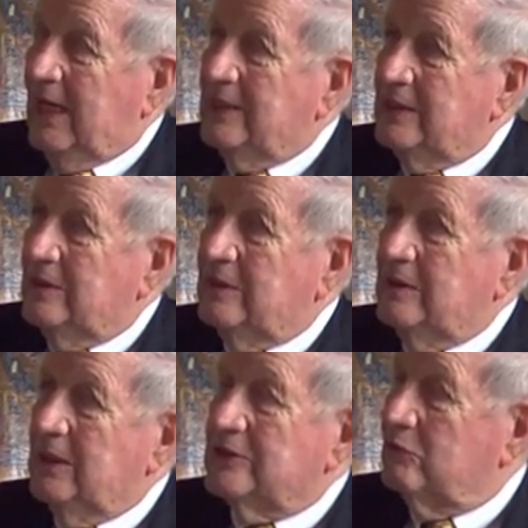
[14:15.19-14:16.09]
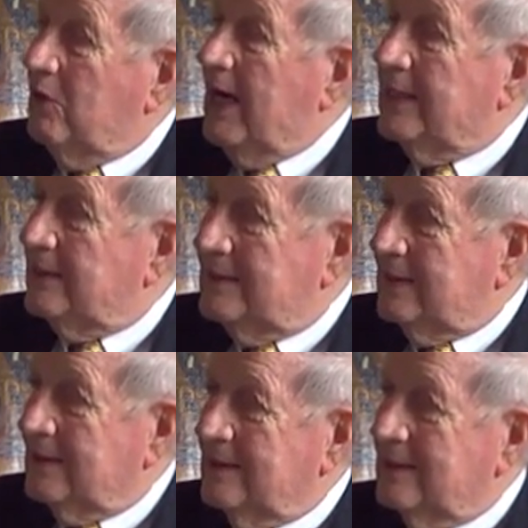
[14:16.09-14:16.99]
I think it's right
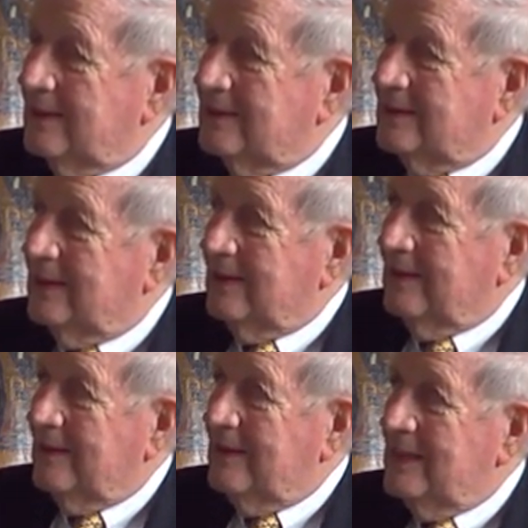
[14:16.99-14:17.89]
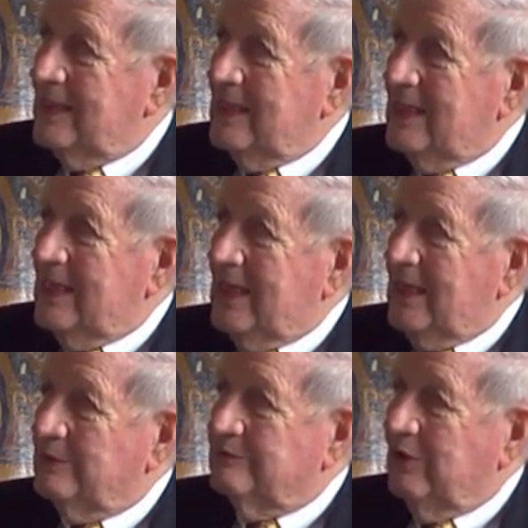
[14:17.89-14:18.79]
that that uh,
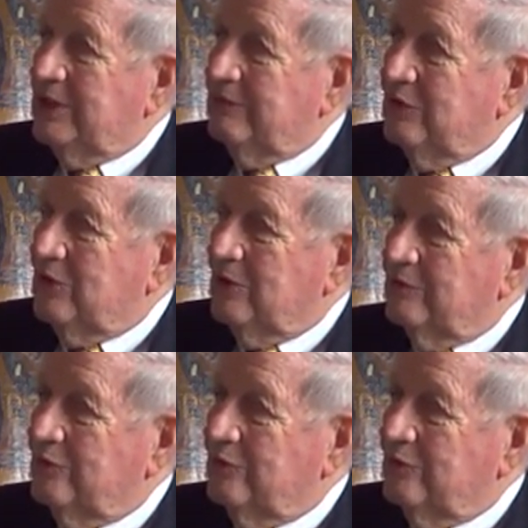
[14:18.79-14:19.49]
it was very difficult